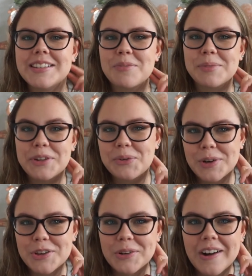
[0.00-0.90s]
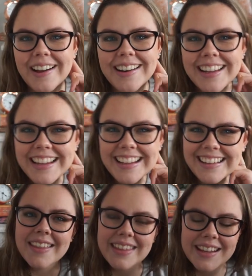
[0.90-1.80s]
down below what you got.
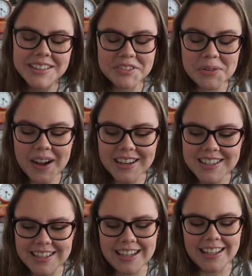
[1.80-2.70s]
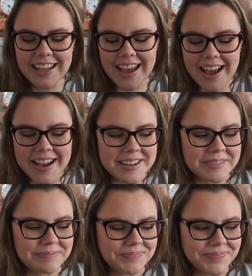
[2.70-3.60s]
Thanks for watching,
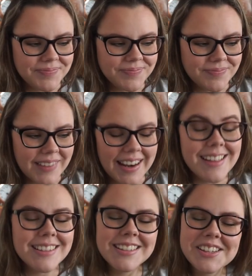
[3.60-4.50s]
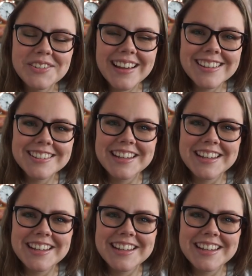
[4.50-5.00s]
um, and I'll see you next